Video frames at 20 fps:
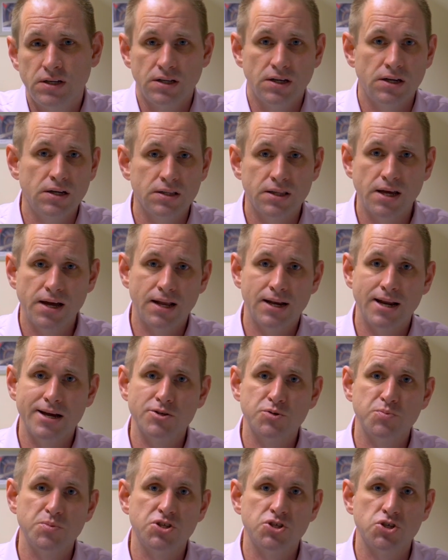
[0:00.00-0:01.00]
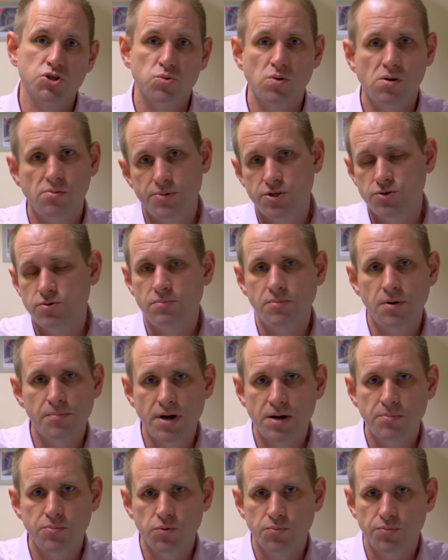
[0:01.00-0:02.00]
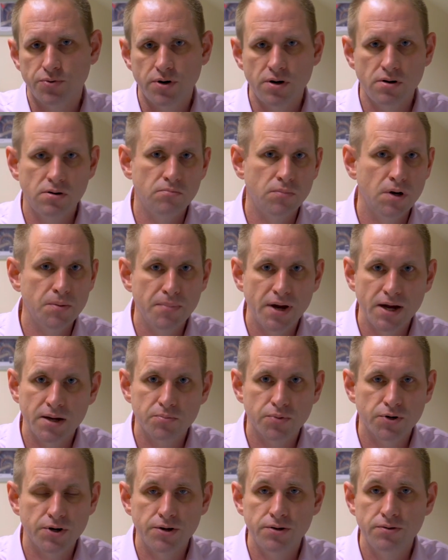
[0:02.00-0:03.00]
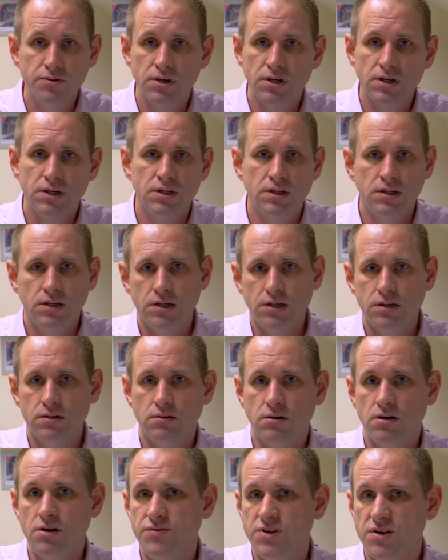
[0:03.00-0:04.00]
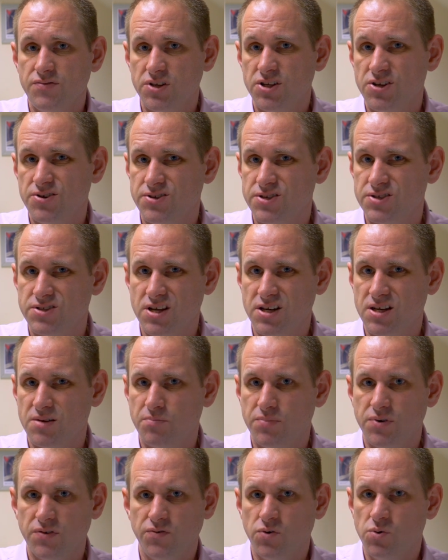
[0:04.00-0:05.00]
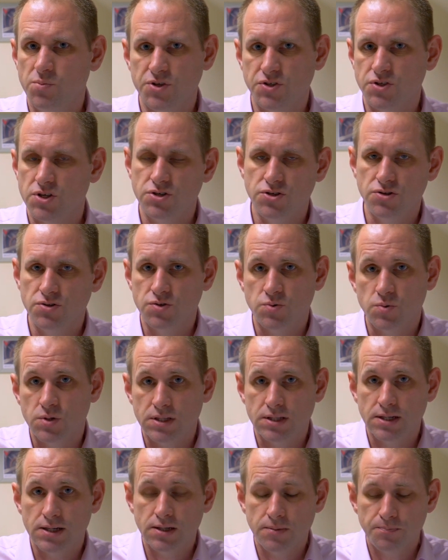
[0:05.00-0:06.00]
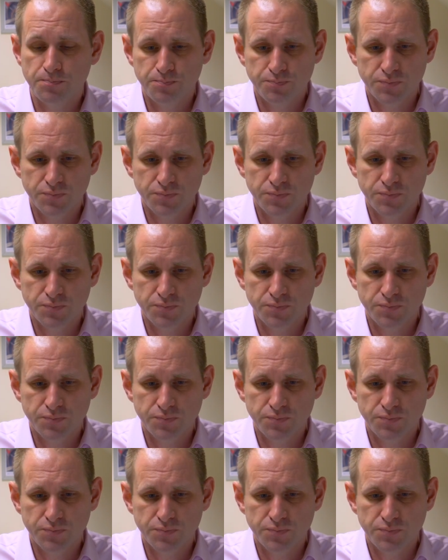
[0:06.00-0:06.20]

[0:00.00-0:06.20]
That allows me to swap between my MacBook Pro and my Mac Pro, and I've never noticed any performance issues with that.